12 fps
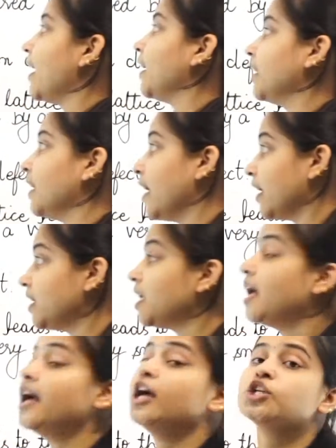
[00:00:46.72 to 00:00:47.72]
and anion.
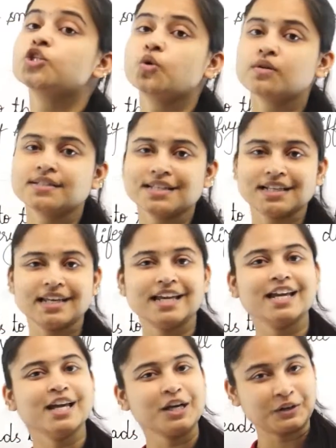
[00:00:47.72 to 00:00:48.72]

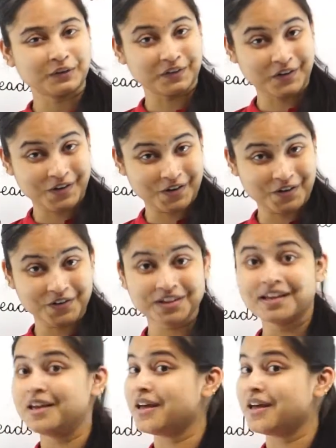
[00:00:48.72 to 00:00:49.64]
Totally wrong,